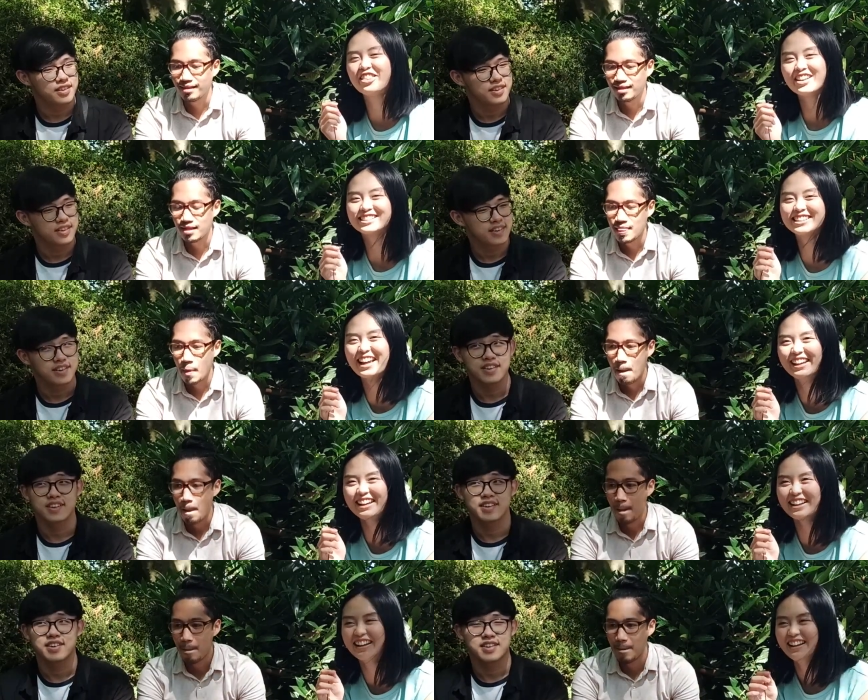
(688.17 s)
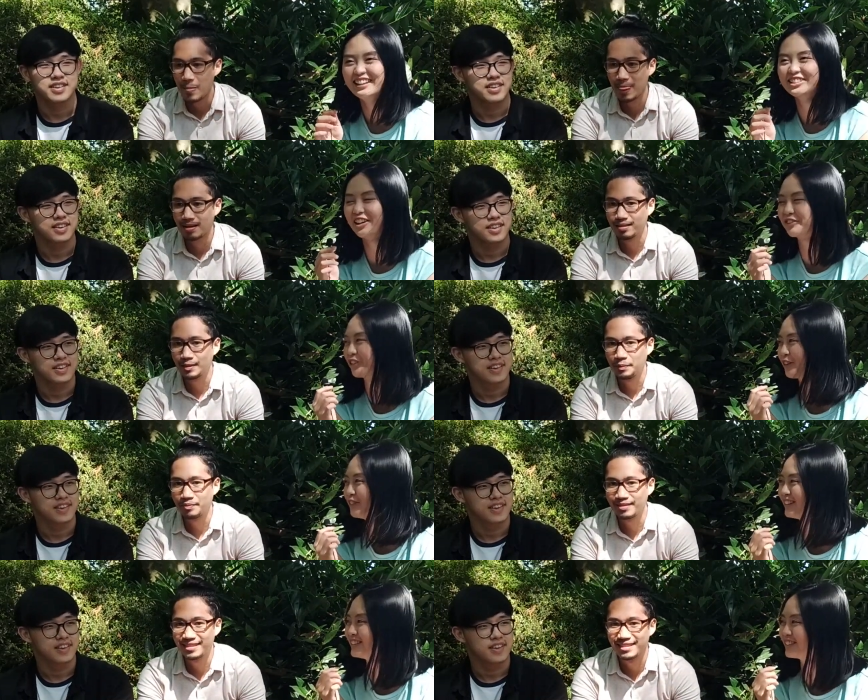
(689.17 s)
Speaker 1: this
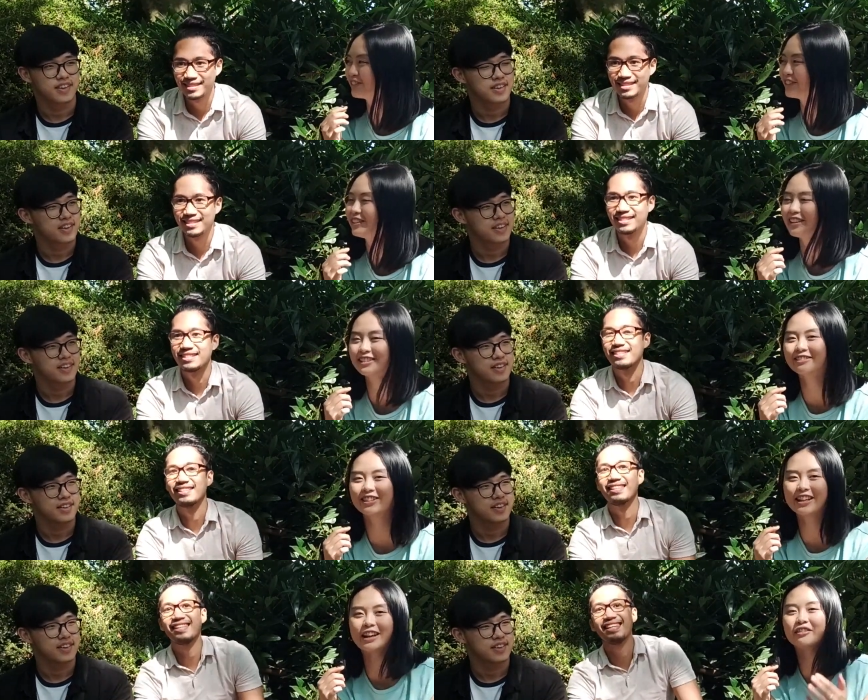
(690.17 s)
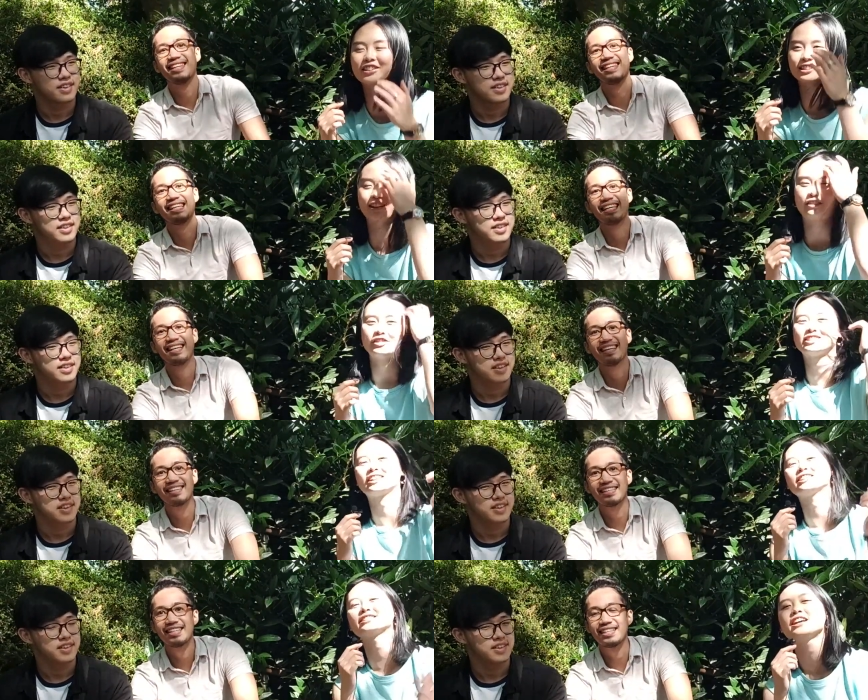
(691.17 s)
non-formal interview. It really gave us a lot of
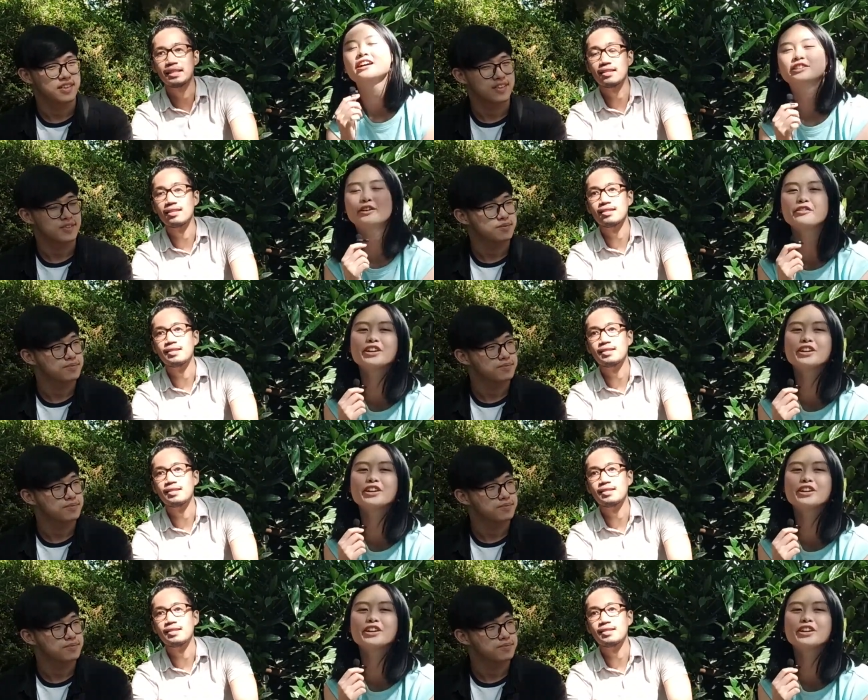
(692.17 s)
insights. So if